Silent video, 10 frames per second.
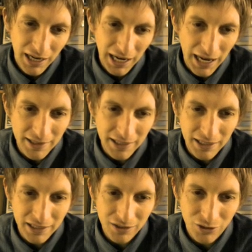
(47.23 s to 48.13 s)
and
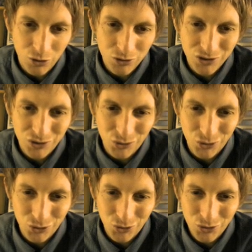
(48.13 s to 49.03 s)
then go
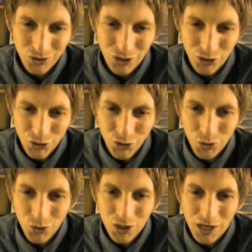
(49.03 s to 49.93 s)
to
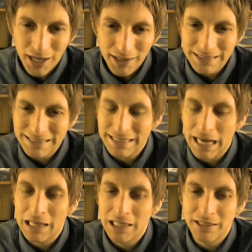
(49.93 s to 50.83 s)
new and then
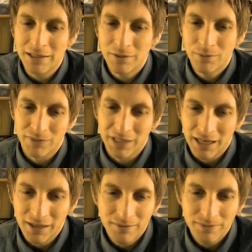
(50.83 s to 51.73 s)
solid. Okay.